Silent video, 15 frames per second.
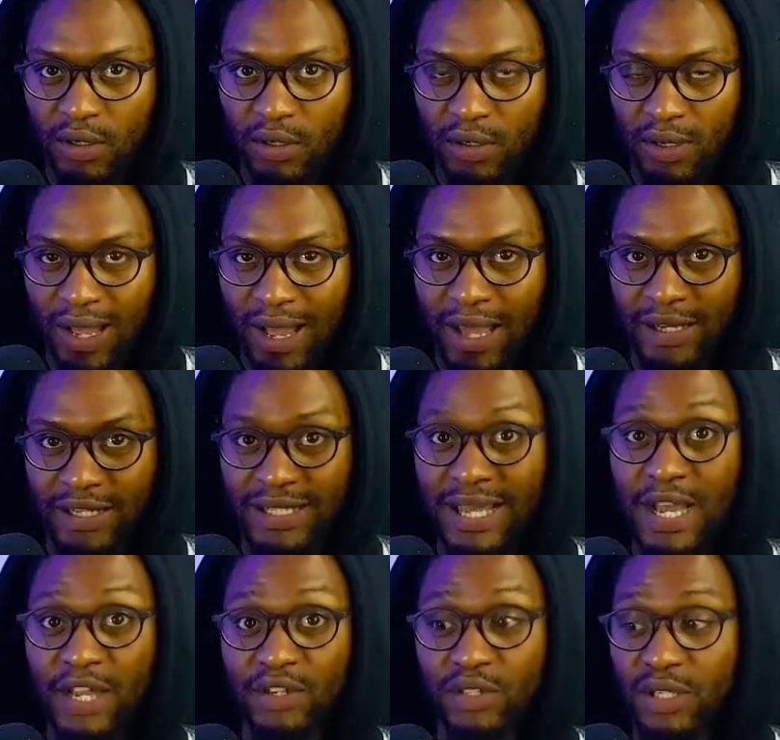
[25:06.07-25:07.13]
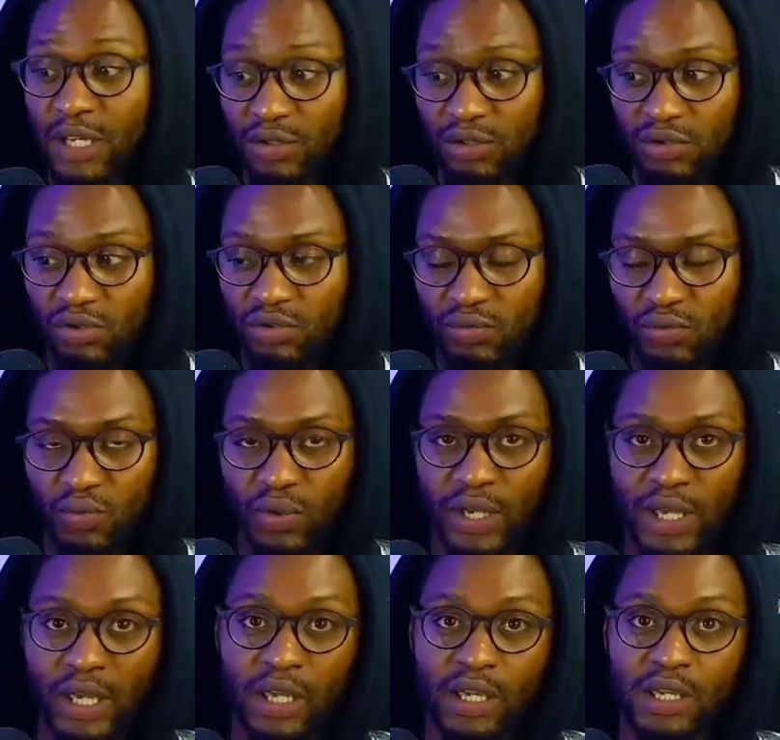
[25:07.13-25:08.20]
And it's higher than YouTube,
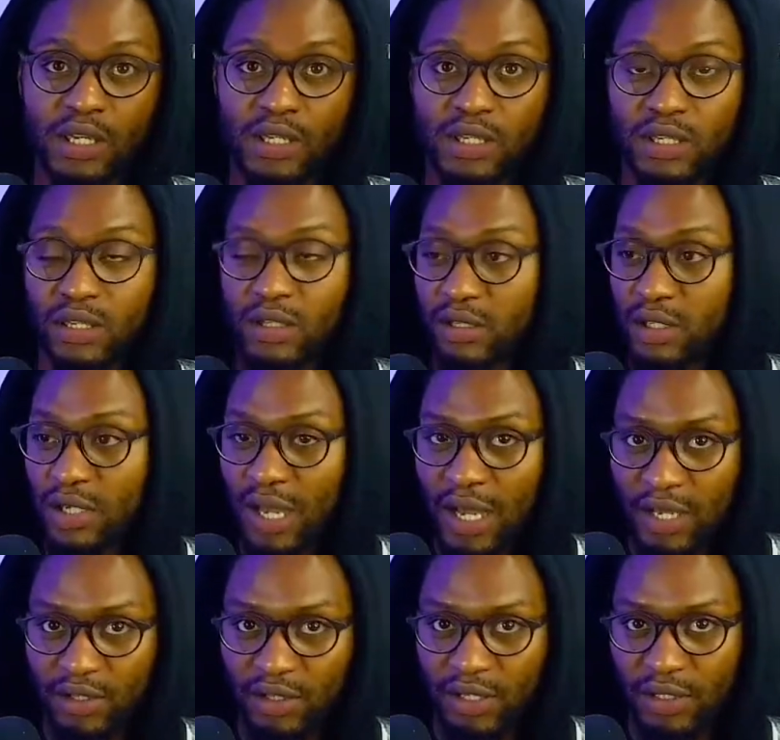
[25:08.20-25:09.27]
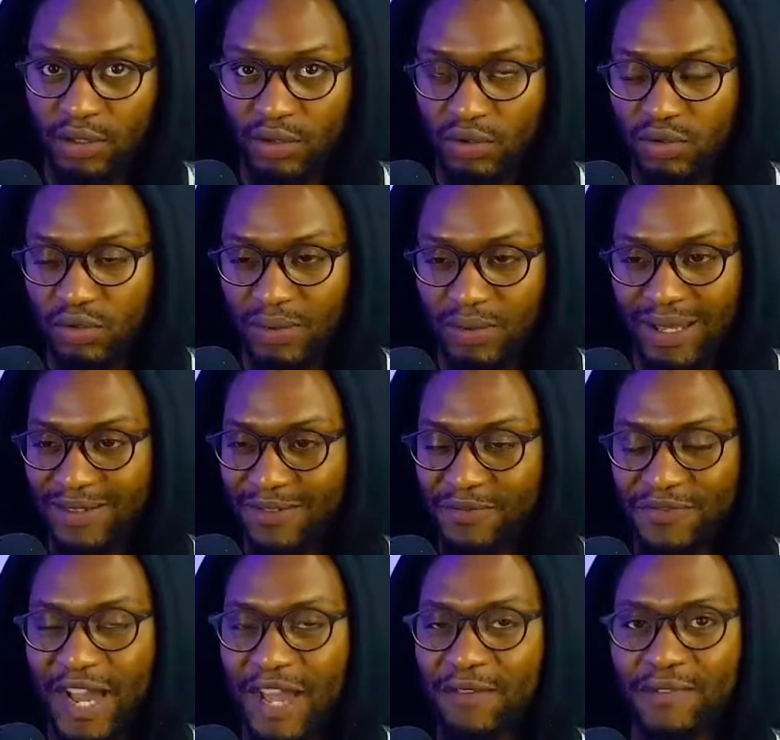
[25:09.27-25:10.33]
way higher than YouTube, like
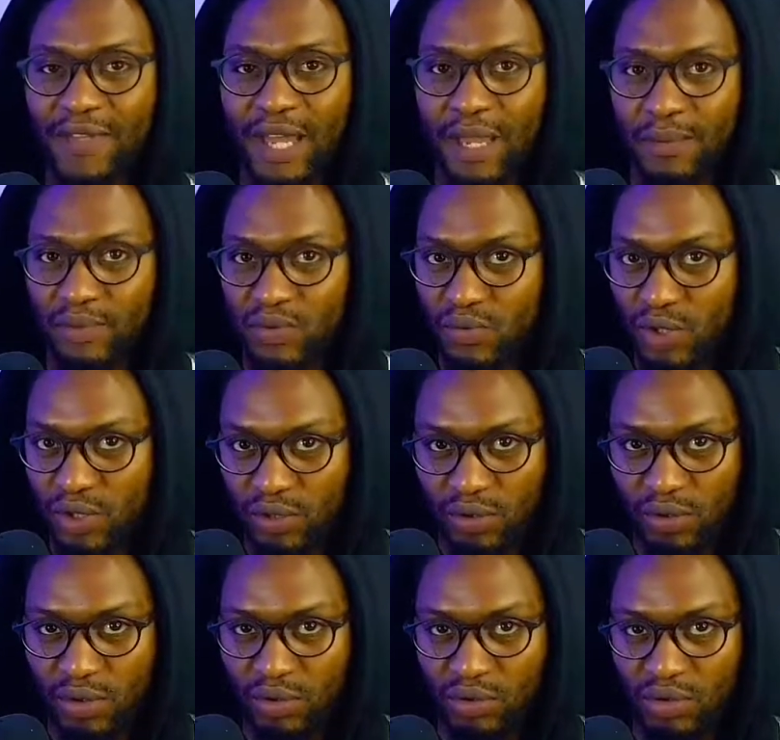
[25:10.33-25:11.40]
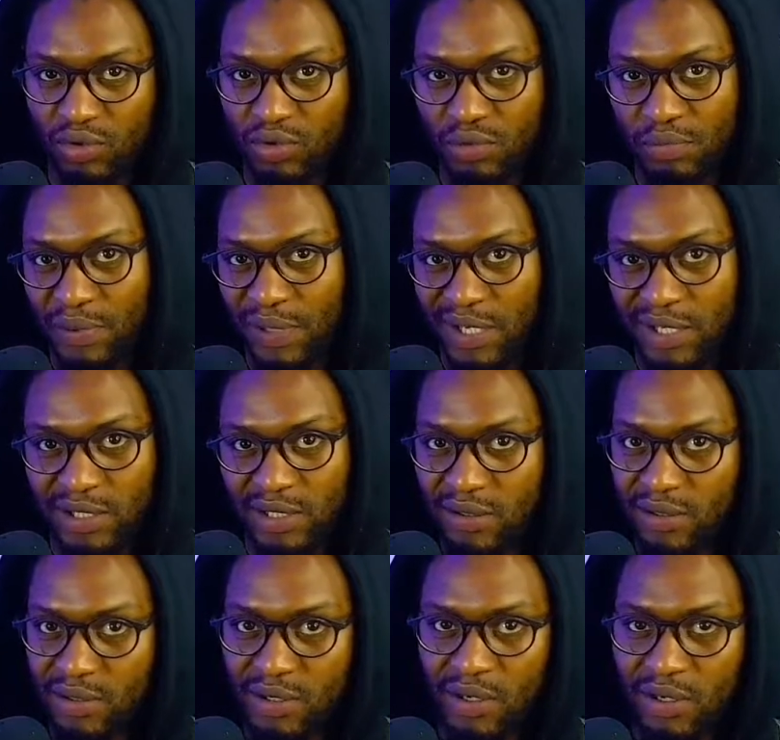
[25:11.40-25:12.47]
5 times what YouTube pays
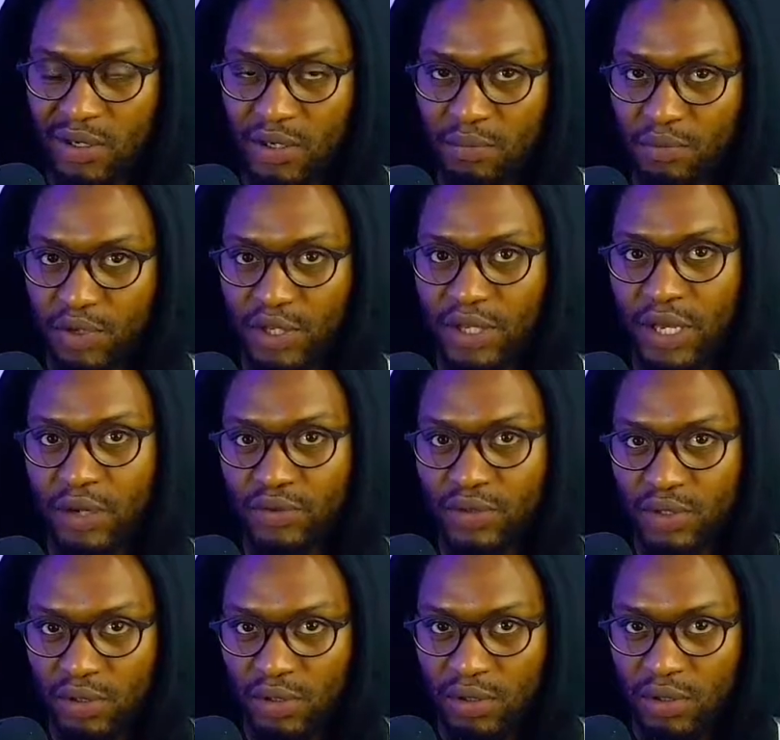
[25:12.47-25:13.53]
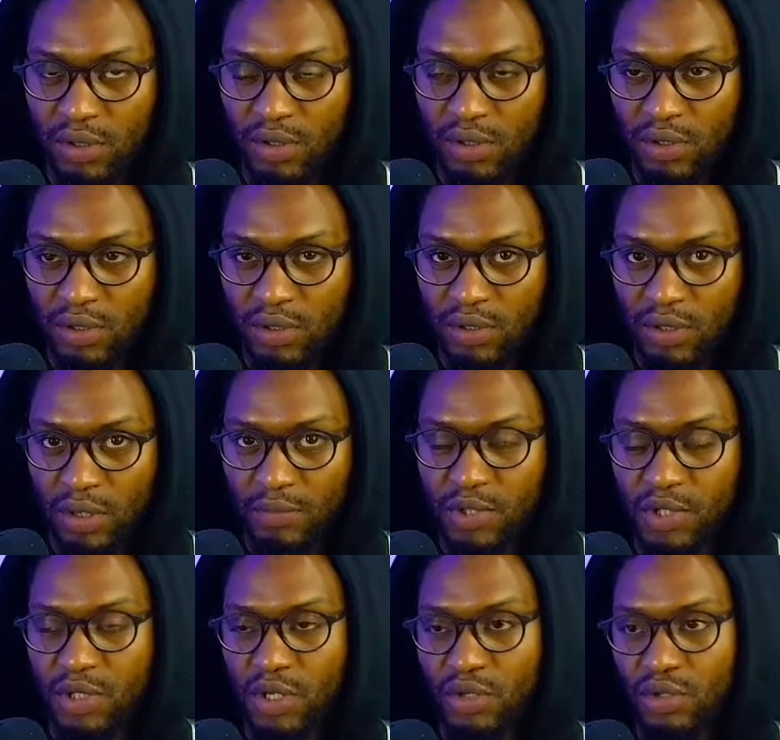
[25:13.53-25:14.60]
per 1,000. Let me
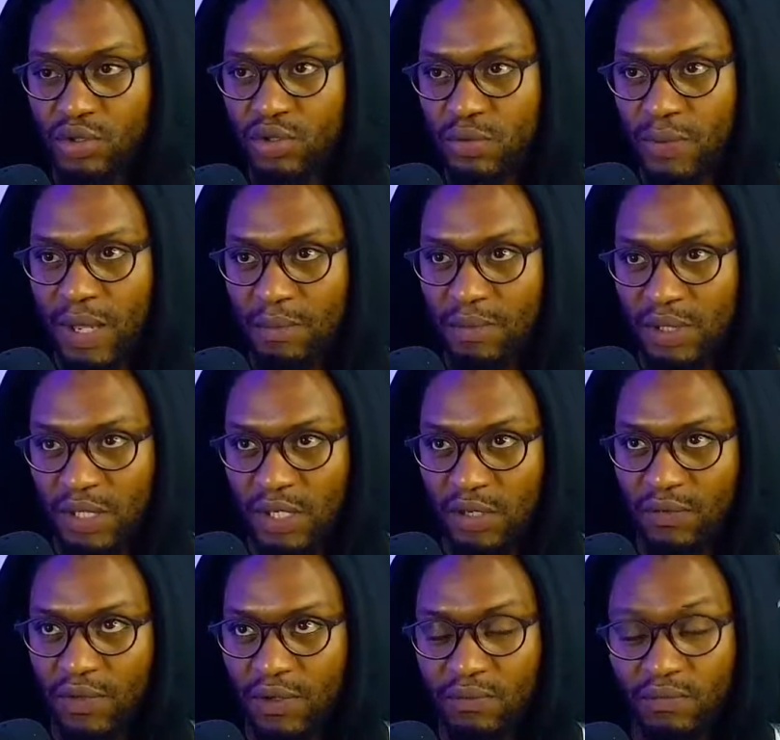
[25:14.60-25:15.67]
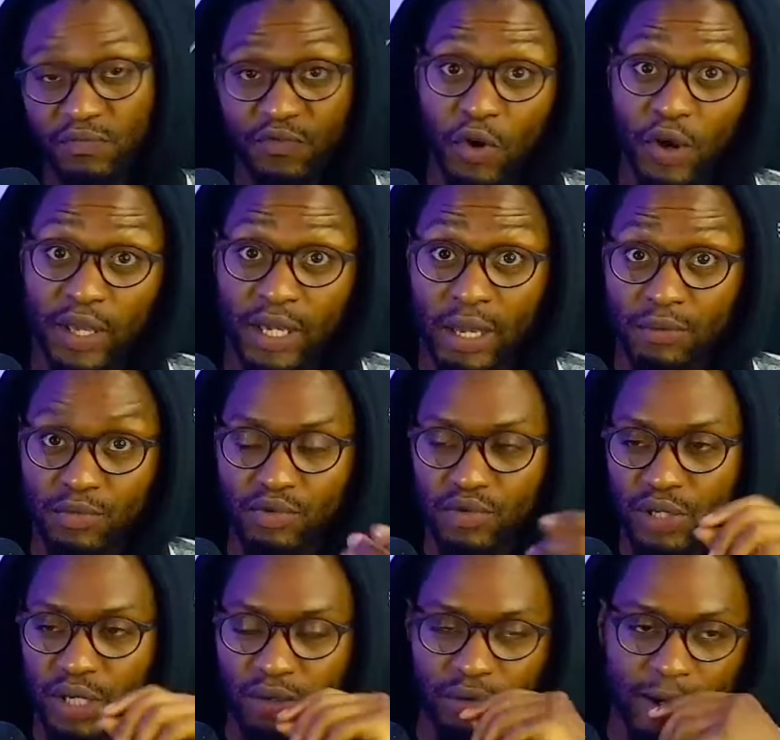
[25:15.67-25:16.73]
just say YouTube can be given for a
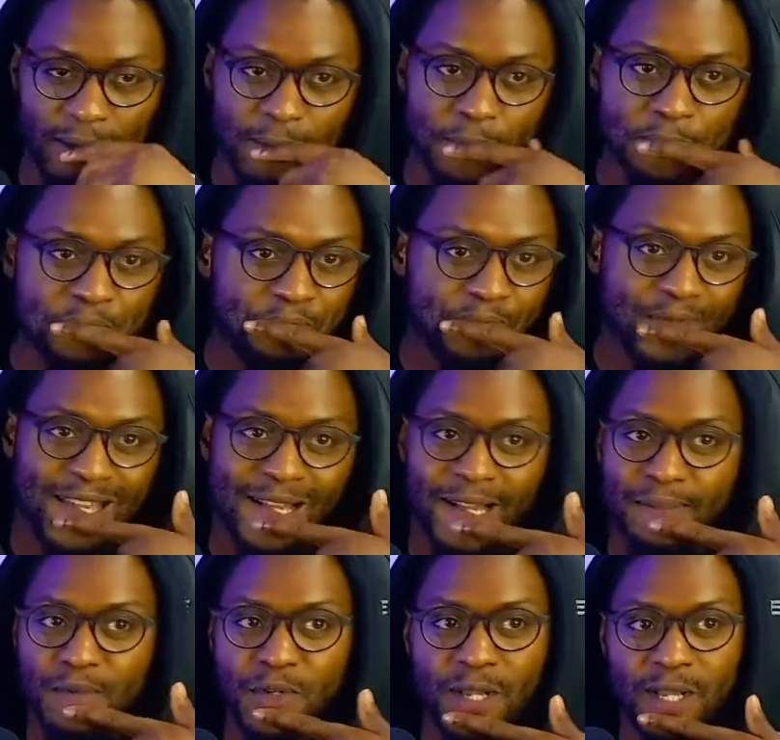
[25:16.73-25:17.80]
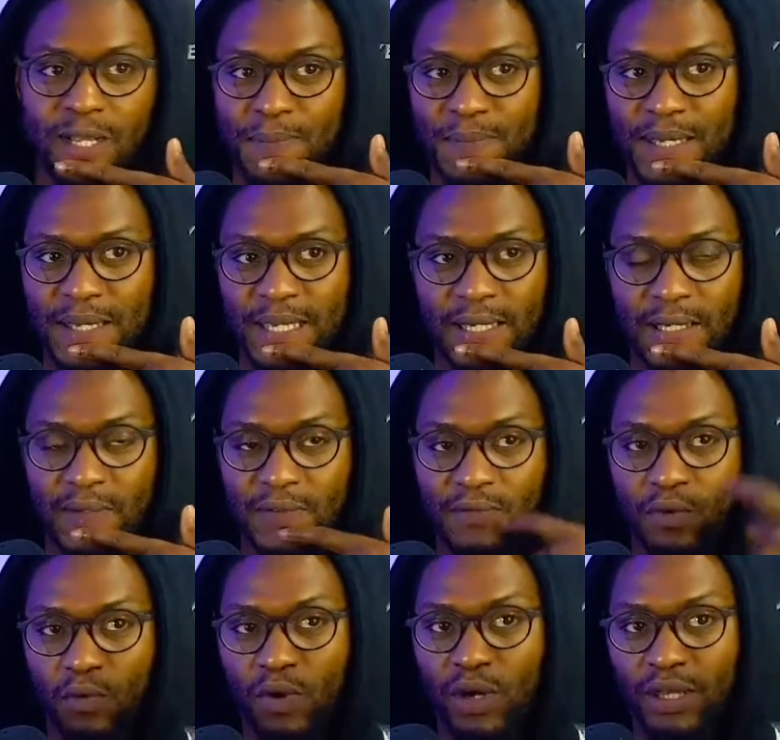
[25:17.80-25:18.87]
Cameroonian, right? A Cameroonian can make,
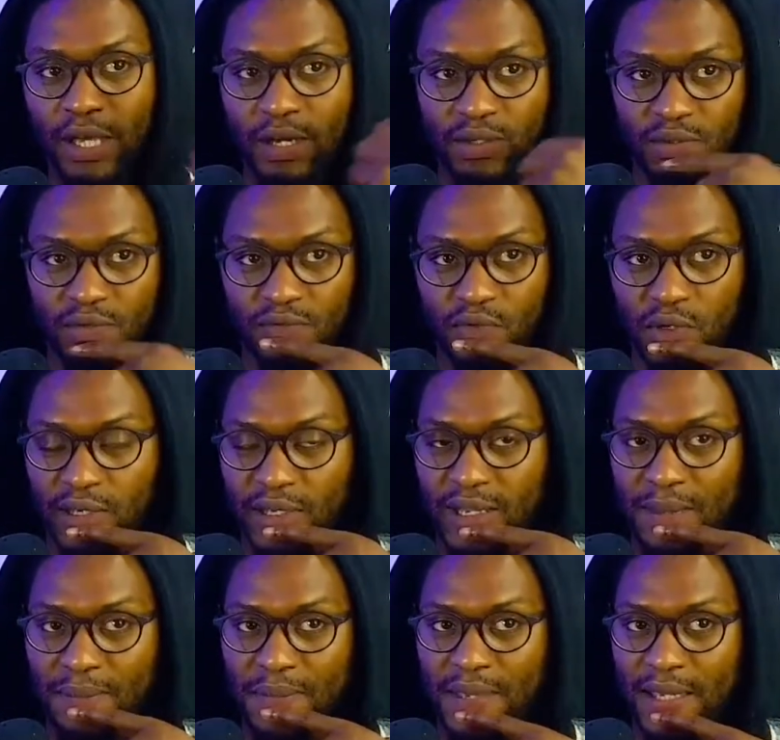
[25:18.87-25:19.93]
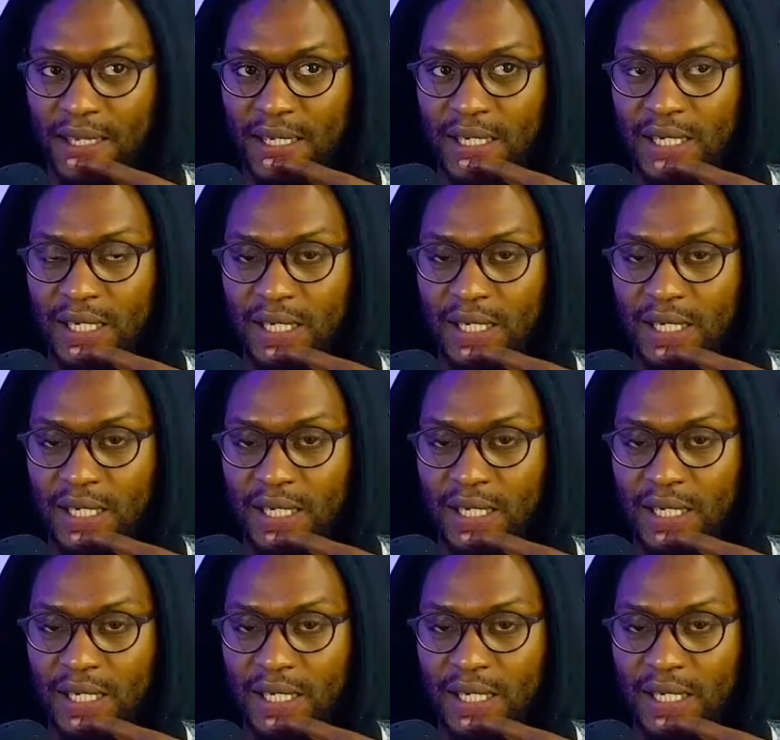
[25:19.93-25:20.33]
for 1,000 views, he can make